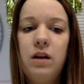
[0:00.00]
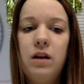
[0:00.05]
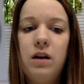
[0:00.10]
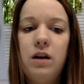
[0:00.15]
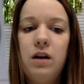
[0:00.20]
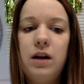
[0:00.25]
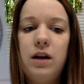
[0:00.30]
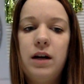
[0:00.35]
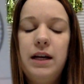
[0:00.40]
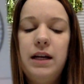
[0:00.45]

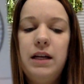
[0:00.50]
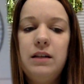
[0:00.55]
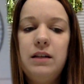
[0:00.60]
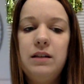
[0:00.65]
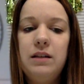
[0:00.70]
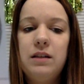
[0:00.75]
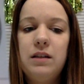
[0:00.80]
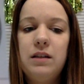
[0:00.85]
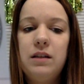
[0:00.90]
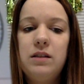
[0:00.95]
All right,
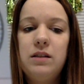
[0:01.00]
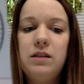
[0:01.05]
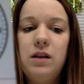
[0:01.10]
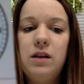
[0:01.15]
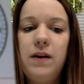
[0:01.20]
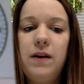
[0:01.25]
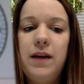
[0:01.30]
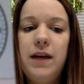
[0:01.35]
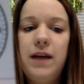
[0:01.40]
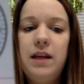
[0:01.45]

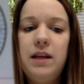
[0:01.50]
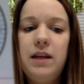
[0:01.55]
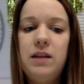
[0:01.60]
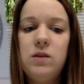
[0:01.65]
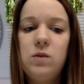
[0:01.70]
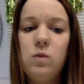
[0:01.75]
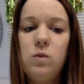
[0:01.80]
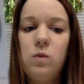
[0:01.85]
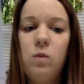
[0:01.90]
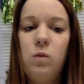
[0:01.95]
so it
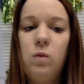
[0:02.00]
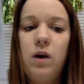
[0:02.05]
is